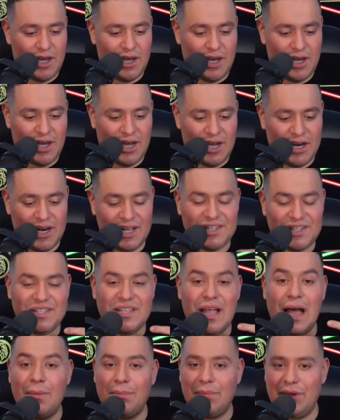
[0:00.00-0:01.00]
and it's
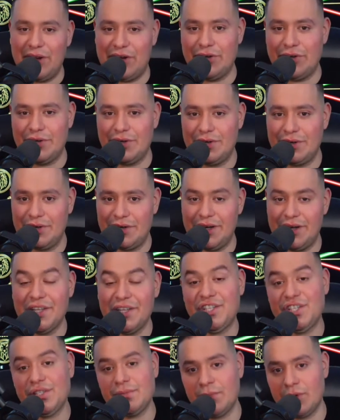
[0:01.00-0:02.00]
not bitter,
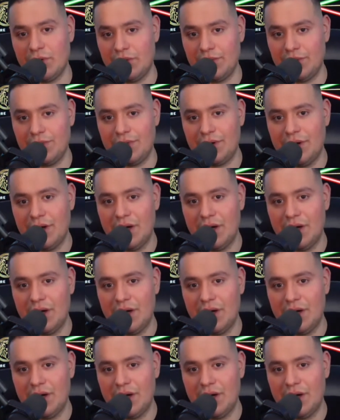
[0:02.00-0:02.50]
it's smooth